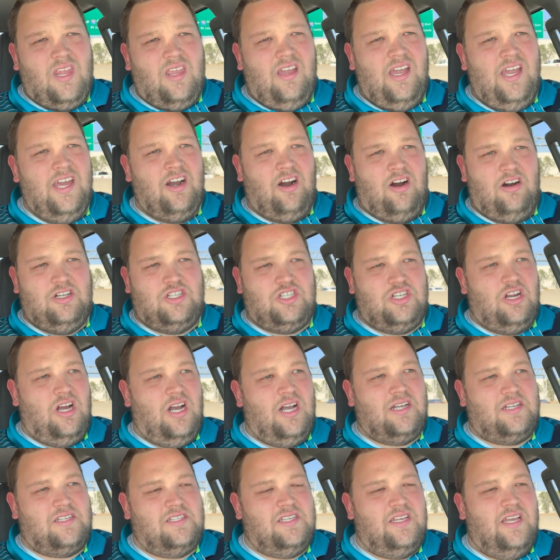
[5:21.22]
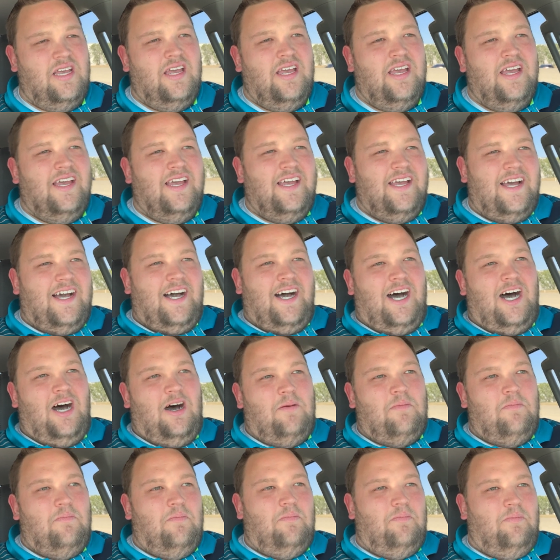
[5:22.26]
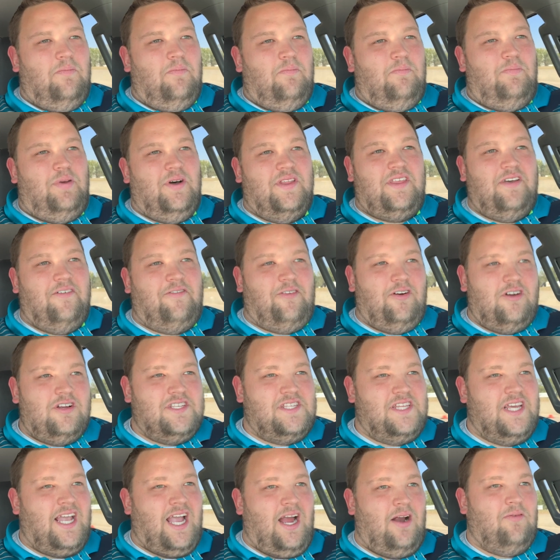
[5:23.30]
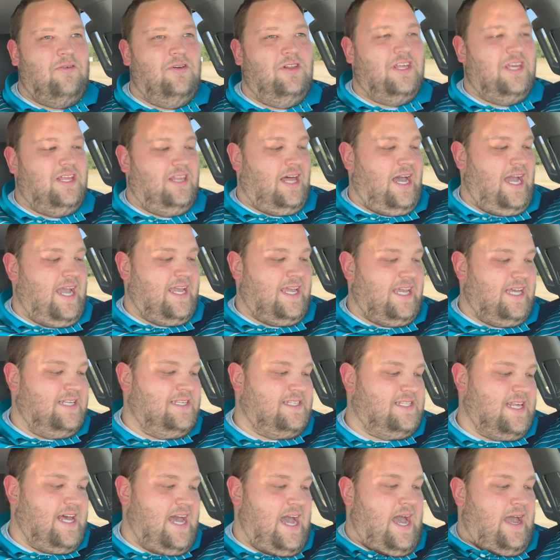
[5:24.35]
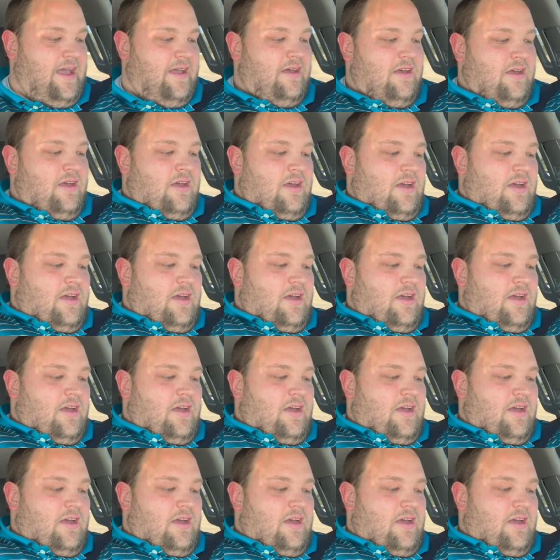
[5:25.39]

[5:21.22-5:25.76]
in our trucks. But the first thing I really like is that